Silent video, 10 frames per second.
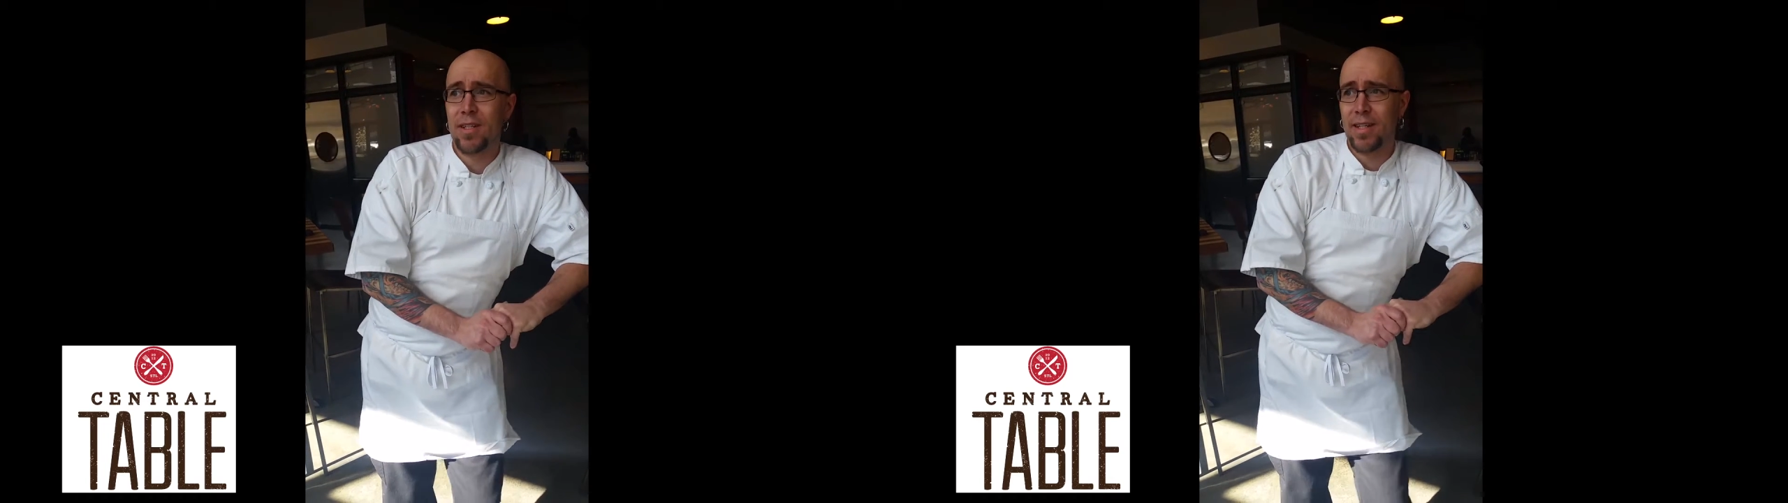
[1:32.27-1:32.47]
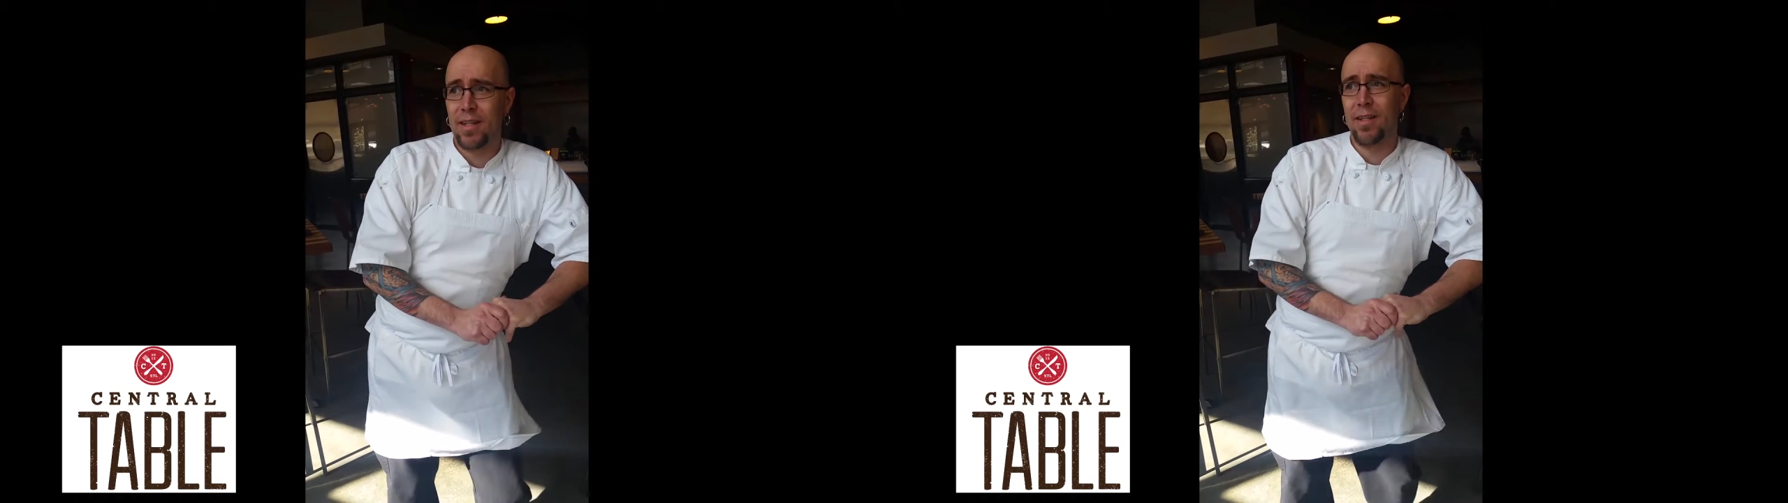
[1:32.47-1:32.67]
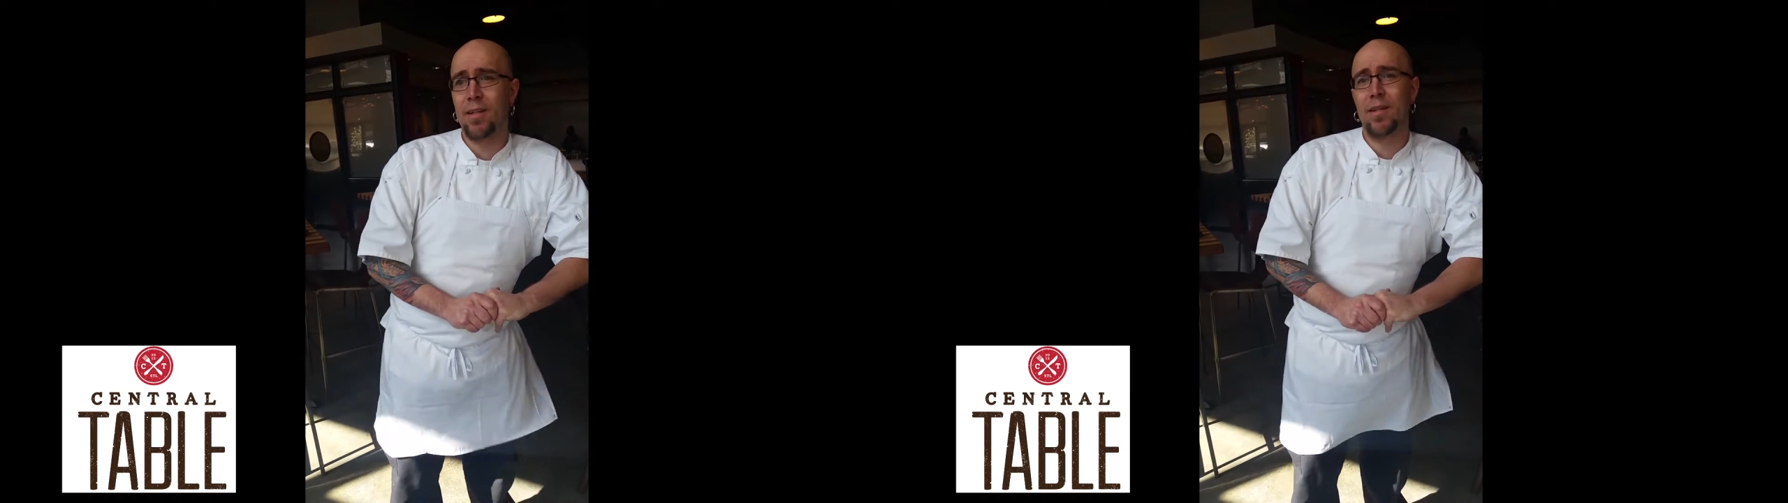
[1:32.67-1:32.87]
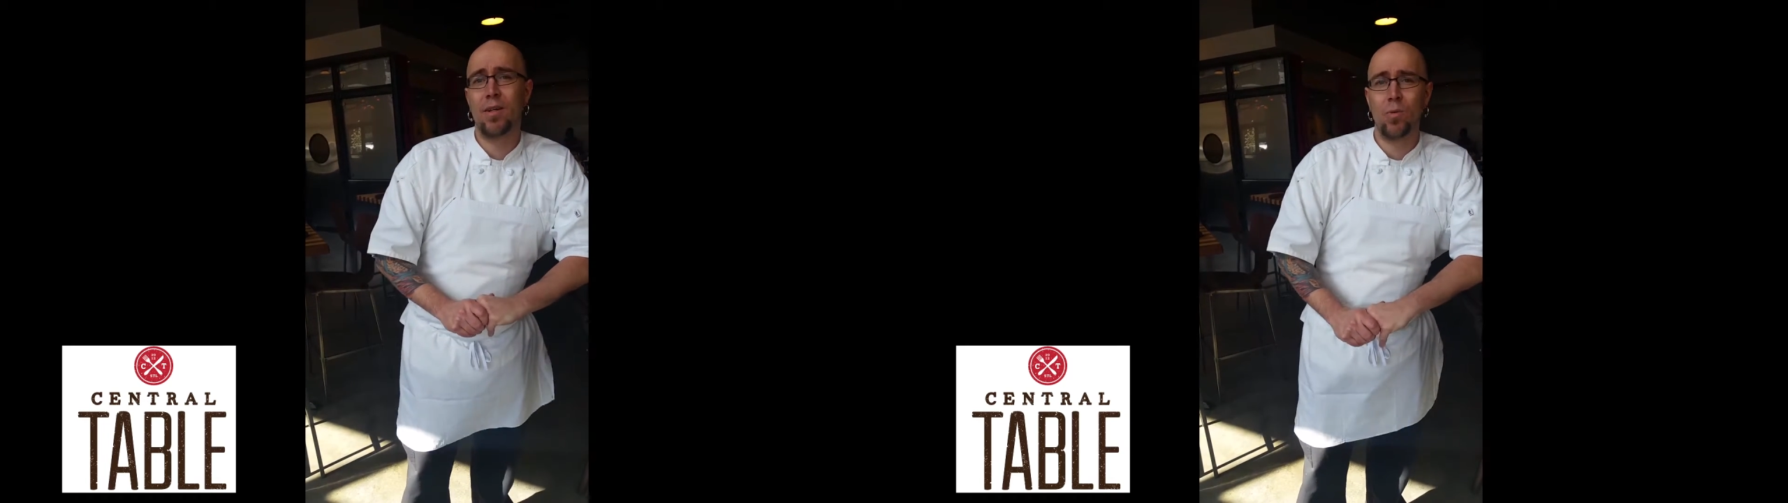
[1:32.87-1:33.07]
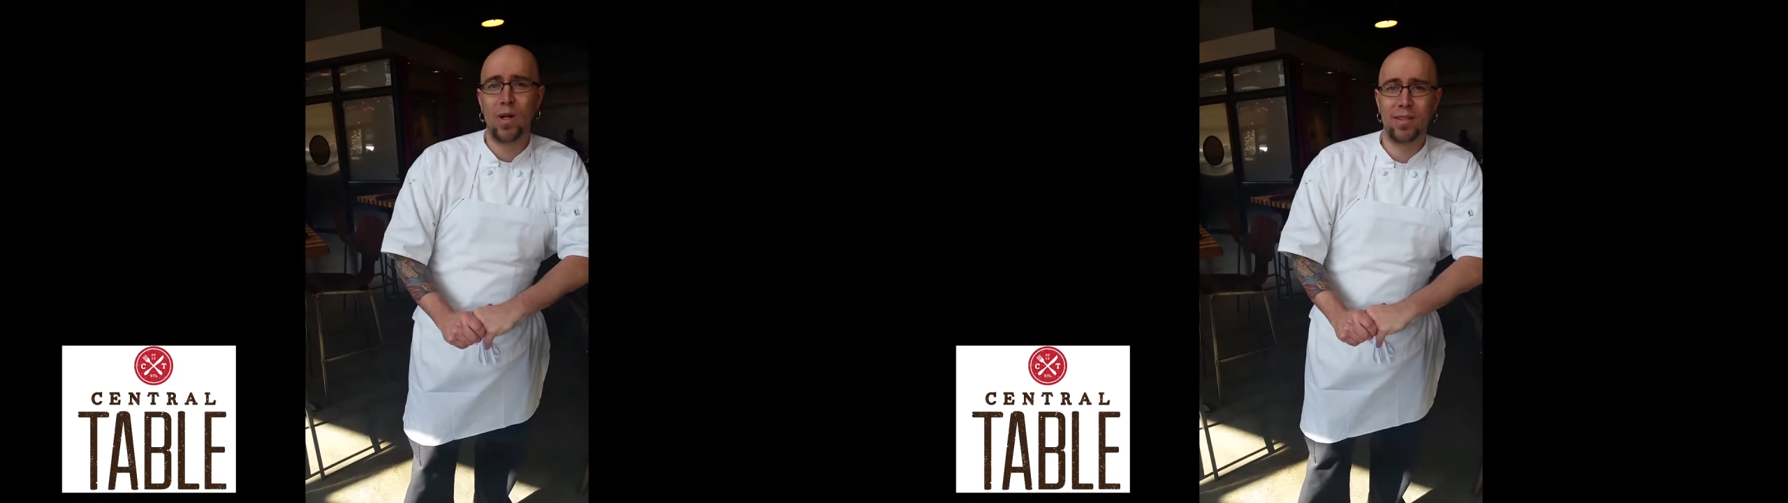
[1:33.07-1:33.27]
in
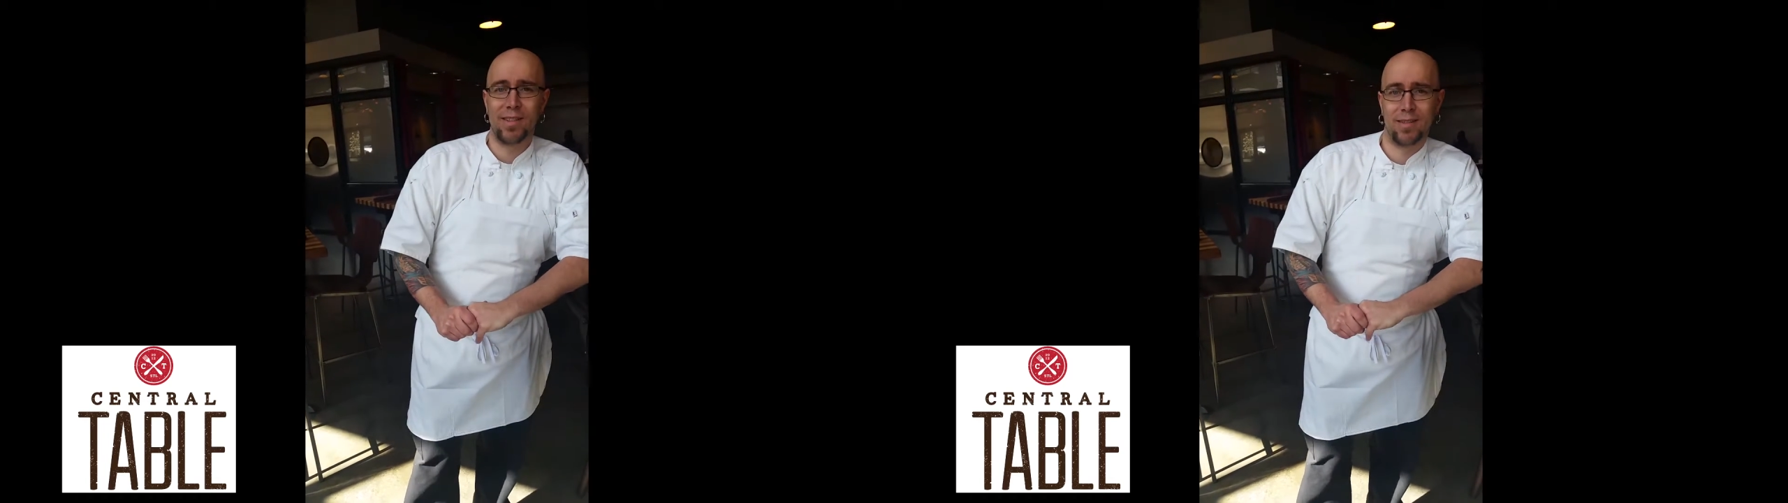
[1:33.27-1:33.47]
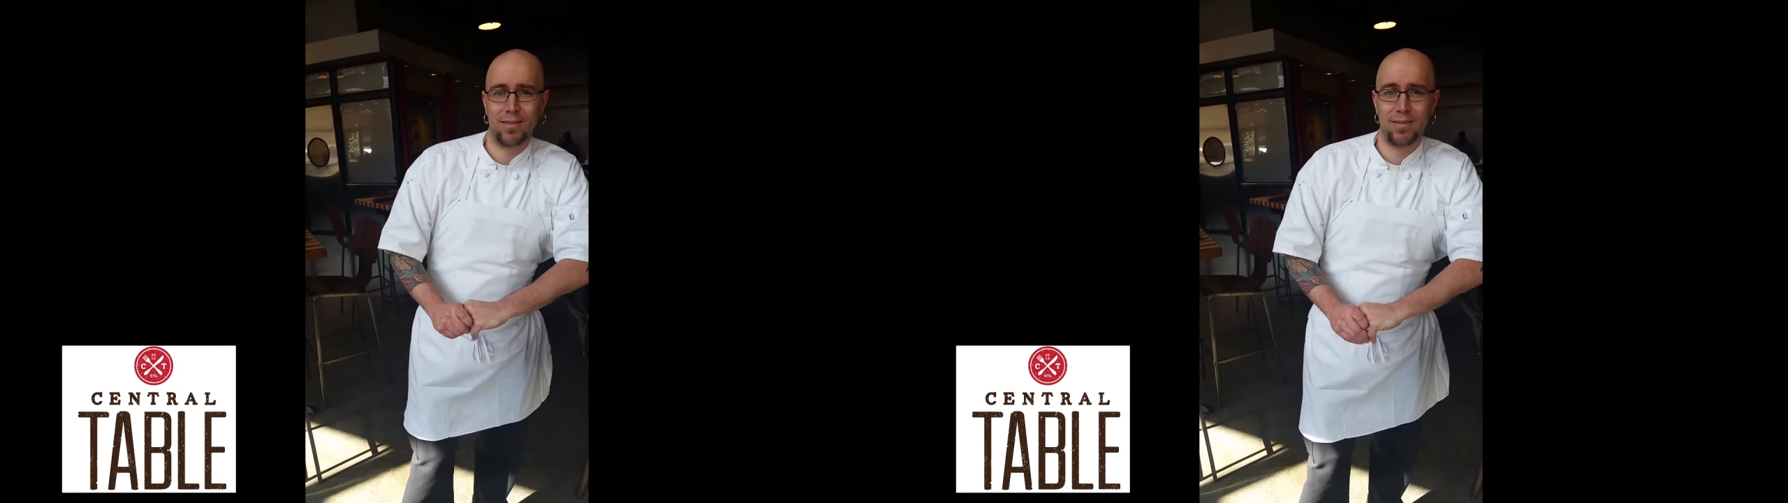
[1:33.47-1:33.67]
welding.